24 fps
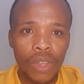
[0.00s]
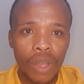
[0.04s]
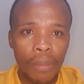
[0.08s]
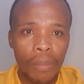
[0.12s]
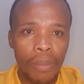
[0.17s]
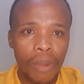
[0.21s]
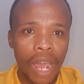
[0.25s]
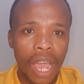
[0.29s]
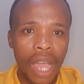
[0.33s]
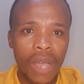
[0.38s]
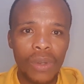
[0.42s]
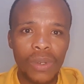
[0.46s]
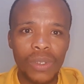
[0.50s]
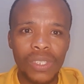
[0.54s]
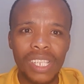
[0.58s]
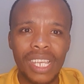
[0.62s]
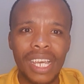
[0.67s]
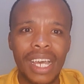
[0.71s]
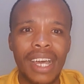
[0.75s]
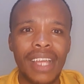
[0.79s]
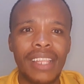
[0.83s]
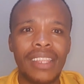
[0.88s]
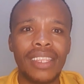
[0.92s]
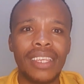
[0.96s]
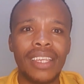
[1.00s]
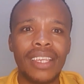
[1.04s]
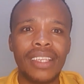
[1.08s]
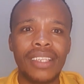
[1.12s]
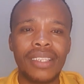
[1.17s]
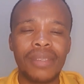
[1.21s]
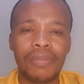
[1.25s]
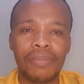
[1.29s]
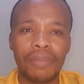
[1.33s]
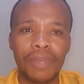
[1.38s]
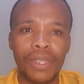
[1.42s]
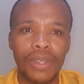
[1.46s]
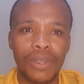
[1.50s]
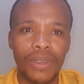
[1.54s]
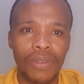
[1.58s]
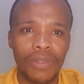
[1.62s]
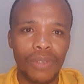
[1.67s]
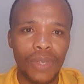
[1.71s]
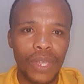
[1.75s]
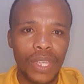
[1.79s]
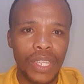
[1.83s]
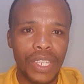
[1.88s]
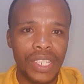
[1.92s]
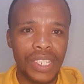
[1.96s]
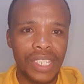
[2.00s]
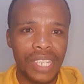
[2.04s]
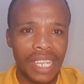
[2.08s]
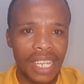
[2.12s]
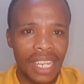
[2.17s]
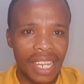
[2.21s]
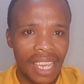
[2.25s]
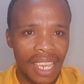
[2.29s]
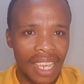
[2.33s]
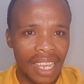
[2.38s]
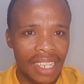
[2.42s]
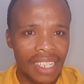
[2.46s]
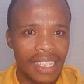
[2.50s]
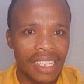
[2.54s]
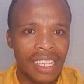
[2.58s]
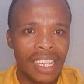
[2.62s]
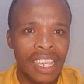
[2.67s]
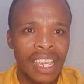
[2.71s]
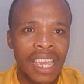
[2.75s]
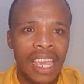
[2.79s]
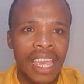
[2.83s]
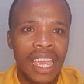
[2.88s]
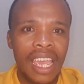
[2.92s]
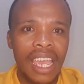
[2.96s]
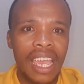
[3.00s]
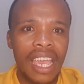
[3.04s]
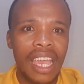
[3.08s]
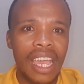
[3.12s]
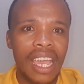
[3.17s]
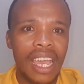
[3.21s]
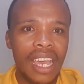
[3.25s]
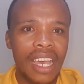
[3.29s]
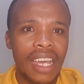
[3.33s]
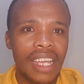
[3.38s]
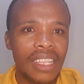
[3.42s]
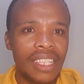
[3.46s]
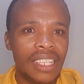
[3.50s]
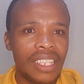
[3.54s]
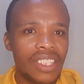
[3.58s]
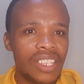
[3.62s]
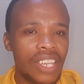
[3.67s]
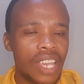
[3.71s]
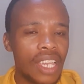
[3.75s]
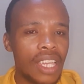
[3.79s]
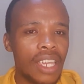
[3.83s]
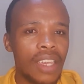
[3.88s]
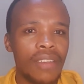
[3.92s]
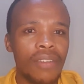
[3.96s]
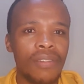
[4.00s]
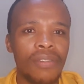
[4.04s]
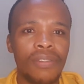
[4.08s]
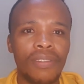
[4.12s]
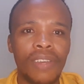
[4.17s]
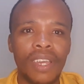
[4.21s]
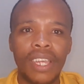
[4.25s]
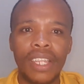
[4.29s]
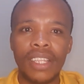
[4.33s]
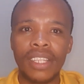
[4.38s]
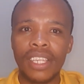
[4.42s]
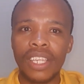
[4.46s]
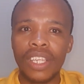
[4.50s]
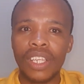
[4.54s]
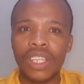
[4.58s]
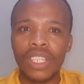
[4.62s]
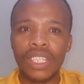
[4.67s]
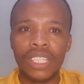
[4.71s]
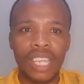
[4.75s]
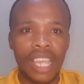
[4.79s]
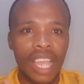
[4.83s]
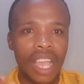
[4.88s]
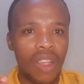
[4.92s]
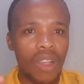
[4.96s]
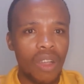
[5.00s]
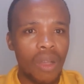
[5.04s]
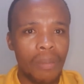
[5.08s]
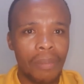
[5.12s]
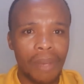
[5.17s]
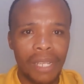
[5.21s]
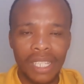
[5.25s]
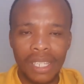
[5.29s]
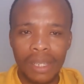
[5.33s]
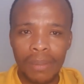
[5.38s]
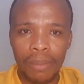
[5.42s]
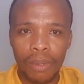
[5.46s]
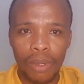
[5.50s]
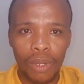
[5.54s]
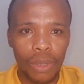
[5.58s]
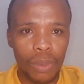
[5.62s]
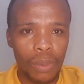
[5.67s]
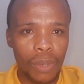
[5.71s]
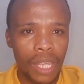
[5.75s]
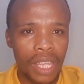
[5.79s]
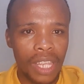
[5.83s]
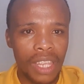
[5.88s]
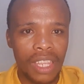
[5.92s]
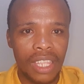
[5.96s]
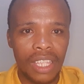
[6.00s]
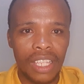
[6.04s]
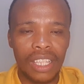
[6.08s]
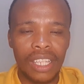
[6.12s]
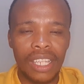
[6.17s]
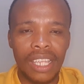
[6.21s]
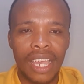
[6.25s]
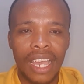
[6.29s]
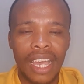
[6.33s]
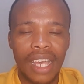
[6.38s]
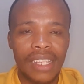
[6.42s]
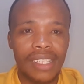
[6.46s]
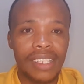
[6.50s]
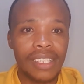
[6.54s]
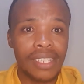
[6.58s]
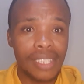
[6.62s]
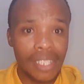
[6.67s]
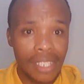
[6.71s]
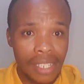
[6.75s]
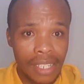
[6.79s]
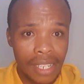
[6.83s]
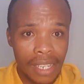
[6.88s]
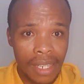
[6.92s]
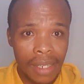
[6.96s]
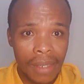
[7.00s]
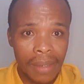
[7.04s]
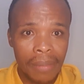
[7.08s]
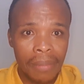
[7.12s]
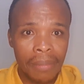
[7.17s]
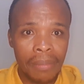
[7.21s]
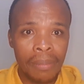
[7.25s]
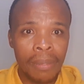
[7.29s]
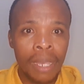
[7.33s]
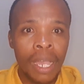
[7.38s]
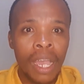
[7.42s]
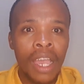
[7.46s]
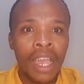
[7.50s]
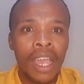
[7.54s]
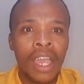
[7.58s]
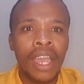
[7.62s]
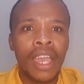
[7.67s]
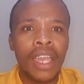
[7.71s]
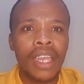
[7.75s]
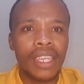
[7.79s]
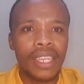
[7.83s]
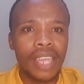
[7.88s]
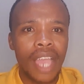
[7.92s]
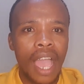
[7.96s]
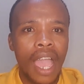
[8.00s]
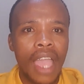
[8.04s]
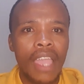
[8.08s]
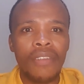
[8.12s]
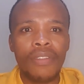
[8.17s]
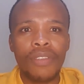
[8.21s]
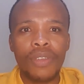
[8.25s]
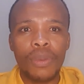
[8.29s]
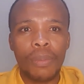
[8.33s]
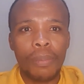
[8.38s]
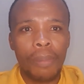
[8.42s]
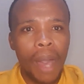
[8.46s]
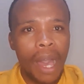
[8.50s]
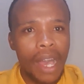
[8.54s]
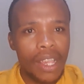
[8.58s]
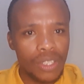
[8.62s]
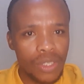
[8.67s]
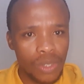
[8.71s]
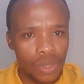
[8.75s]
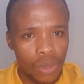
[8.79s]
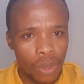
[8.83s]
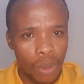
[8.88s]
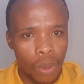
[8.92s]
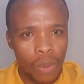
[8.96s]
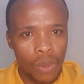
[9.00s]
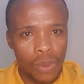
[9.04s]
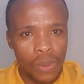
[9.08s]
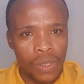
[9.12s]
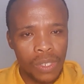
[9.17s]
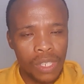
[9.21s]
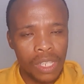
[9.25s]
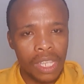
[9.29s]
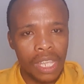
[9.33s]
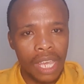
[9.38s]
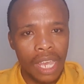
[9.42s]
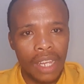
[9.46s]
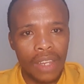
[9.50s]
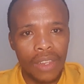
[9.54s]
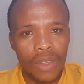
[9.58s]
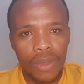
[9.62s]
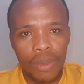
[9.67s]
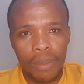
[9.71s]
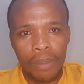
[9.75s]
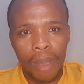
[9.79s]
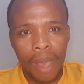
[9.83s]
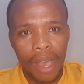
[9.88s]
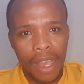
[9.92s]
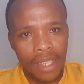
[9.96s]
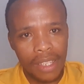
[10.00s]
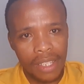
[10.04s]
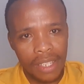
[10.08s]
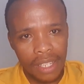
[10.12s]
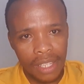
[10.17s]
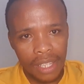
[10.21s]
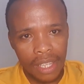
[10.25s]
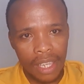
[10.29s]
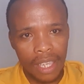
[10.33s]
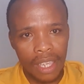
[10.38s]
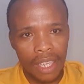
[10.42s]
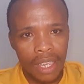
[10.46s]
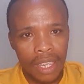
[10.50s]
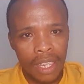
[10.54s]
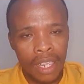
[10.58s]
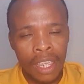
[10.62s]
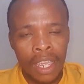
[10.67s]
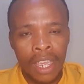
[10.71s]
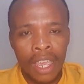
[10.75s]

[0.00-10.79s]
browser, the speed of your internet, they check if they are compatible with their system. Yeah, if you pass those, then you pass the